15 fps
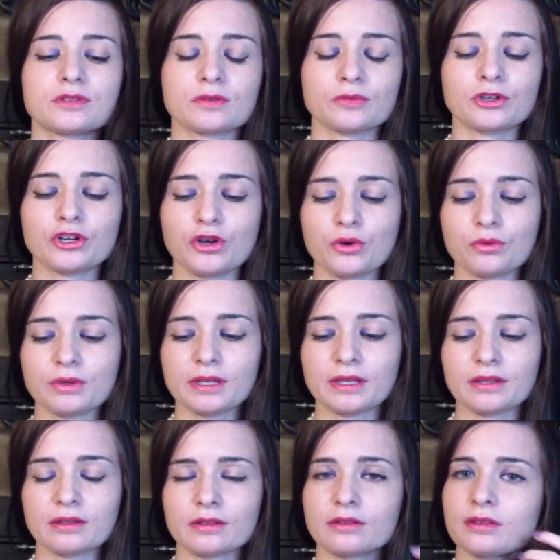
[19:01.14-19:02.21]
some
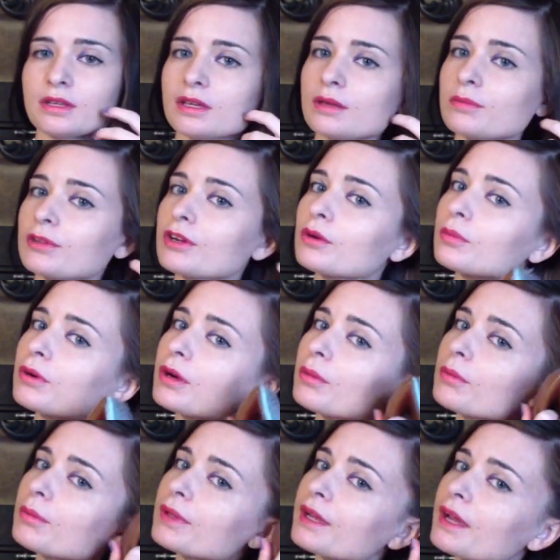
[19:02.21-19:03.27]
coding in the theme that I'll
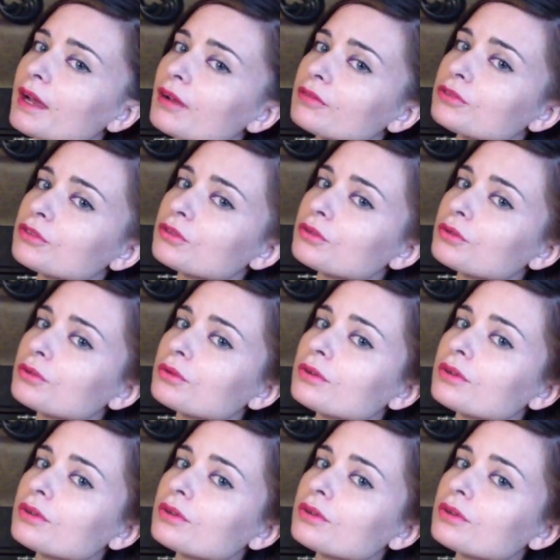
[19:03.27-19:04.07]
probably have to